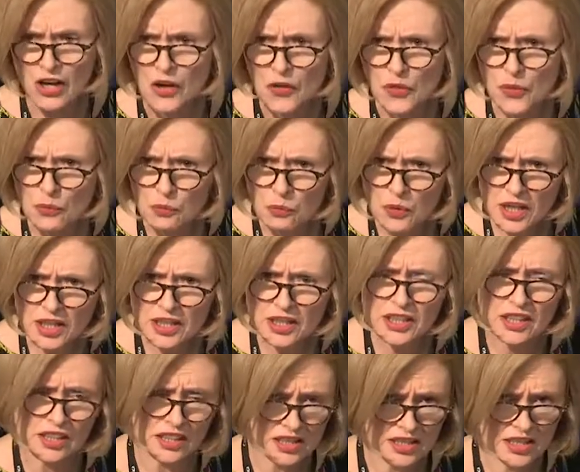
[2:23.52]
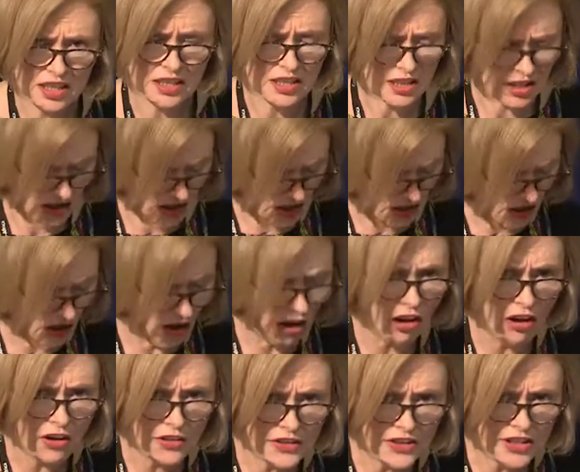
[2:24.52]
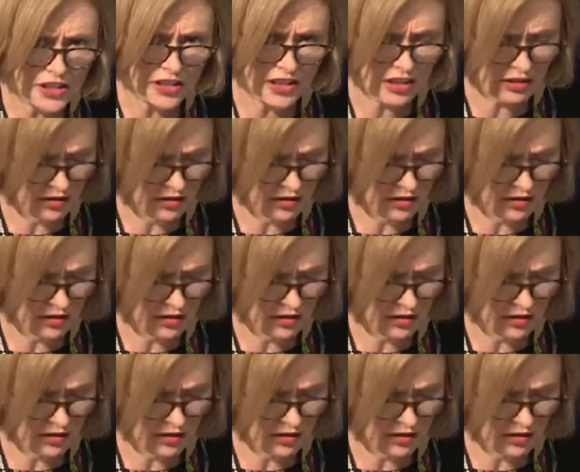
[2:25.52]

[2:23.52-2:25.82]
The work conducted under the